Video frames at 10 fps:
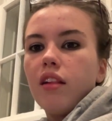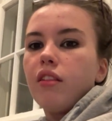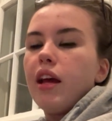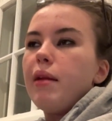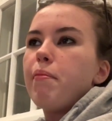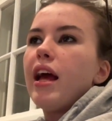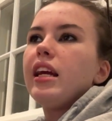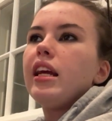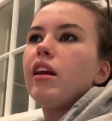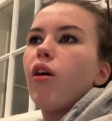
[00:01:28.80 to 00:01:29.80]
In
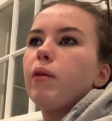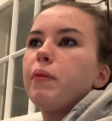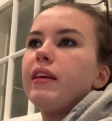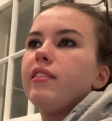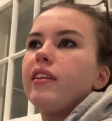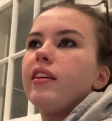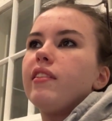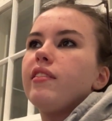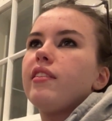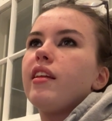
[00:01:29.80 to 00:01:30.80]
many art
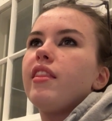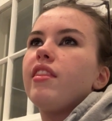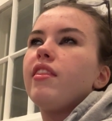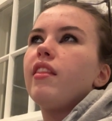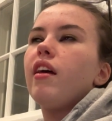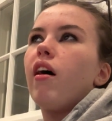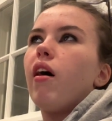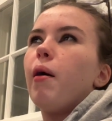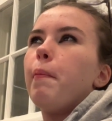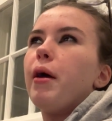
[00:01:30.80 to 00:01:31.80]
pieces,
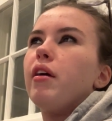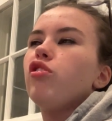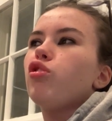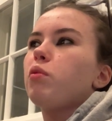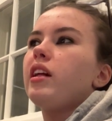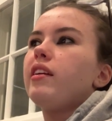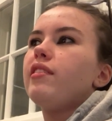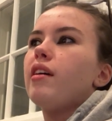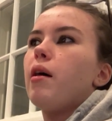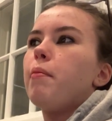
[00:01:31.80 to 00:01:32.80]

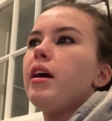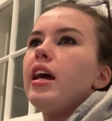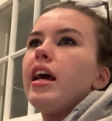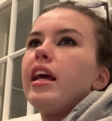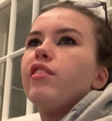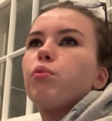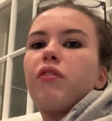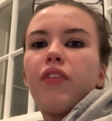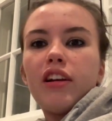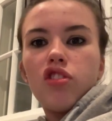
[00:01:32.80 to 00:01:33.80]
surrealism is a
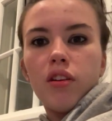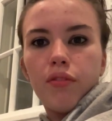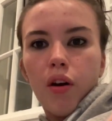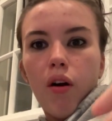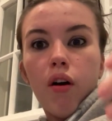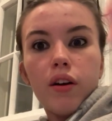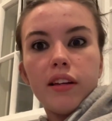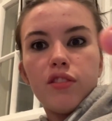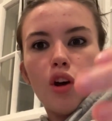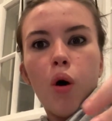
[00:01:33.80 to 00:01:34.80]
reflection of the
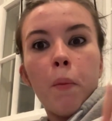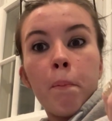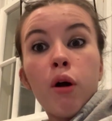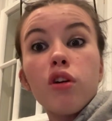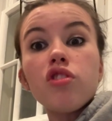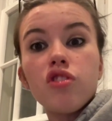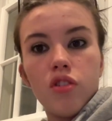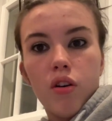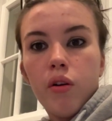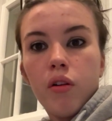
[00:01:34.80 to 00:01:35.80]
artist's own
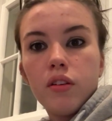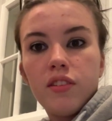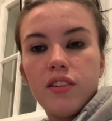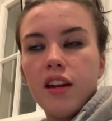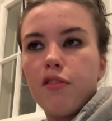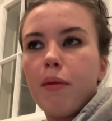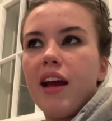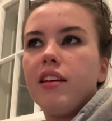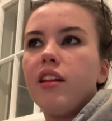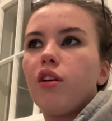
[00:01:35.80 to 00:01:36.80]
personal state of
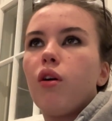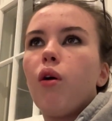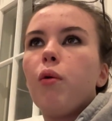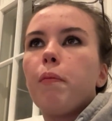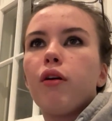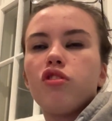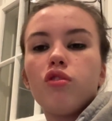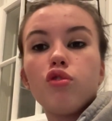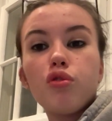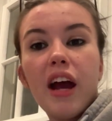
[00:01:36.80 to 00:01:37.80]
mind and their own
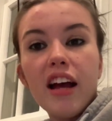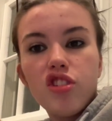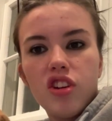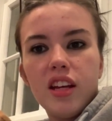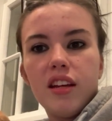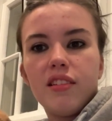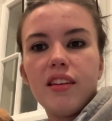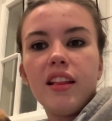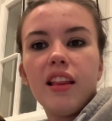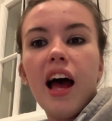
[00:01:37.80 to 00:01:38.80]
personal tragedies
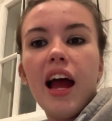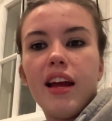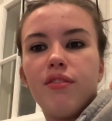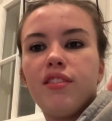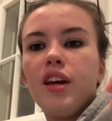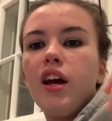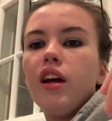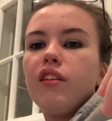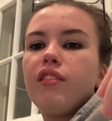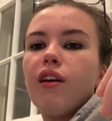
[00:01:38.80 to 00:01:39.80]
and lives.
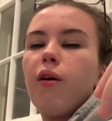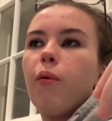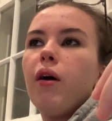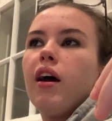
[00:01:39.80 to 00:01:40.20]
So